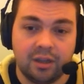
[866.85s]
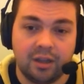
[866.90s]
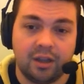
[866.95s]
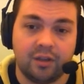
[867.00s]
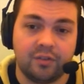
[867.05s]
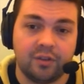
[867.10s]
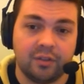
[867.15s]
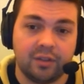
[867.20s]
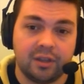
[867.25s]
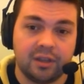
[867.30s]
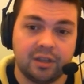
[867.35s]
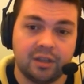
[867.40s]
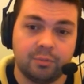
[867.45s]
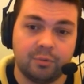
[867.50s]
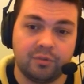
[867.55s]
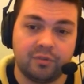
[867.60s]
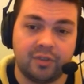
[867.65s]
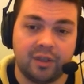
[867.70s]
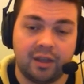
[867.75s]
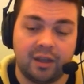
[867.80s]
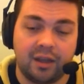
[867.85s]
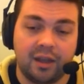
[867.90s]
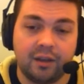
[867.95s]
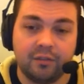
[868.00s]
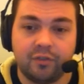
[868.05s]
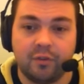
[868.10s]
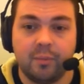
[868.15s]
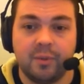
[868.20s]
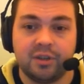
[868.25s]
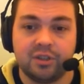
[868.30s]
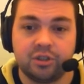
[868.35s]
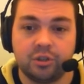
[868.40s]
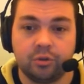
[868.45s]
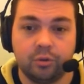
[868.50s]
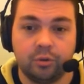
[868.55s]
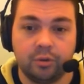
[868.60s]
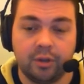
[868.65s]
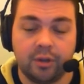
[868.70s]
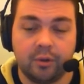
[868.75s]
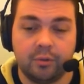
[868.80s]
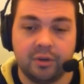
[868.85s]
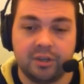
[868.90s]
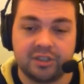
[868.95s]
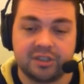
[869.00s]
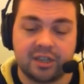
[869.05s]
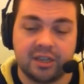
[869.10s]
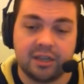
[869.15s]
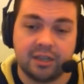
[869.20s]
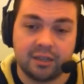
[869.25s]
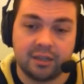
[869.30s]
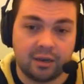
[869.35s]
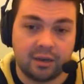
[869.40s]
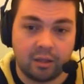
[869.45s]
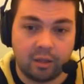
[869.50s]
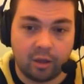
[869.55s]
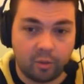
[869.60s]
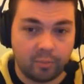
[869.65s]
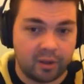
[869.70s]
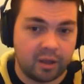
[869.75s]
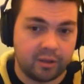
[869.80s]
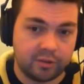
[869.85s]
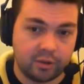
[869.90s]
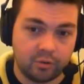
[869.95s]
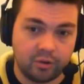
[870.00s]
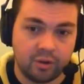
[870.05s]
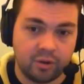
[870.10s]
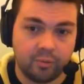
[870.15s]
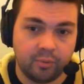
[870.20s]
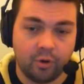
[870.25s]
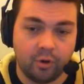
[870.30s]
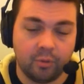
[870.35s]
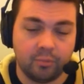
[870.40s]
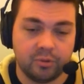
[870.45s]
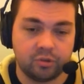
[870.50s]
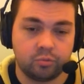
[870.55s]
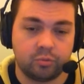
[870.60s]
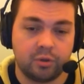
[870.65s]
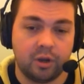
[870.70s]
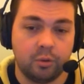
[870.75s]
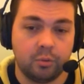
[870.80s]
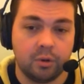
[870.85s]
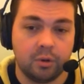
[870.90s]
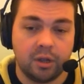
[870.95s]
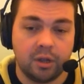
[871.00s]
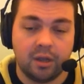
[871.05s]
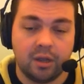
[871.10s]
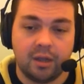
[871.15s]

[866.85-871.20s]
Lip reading: if you like, with the information going down the side and a little bit down the bottom as well.